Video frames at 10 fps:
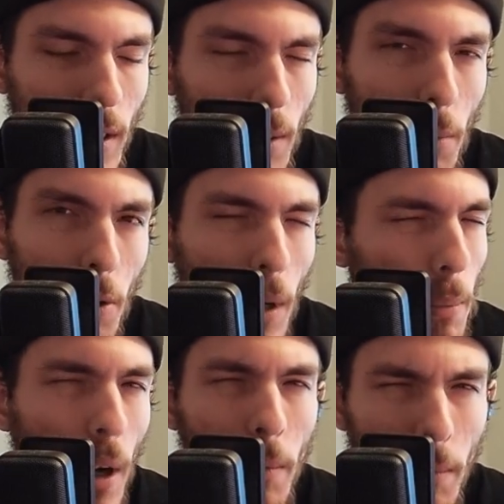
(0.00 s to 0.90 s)
in book one?
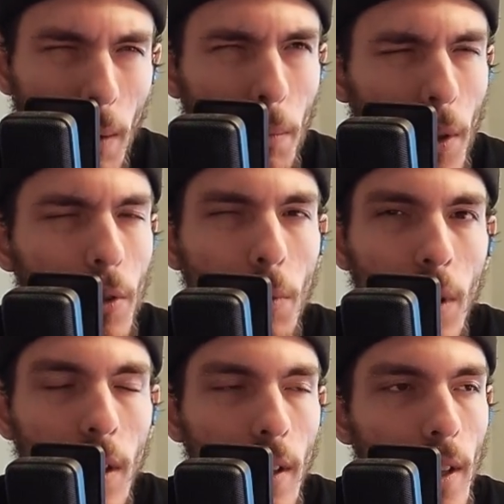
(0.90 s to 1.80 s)
I'm, I'm pretty sure we
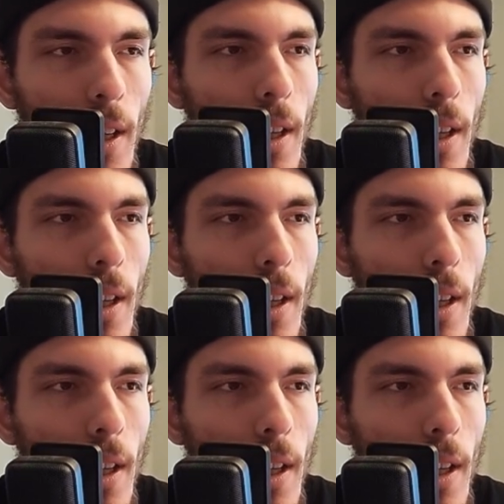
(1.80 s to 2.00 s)
did.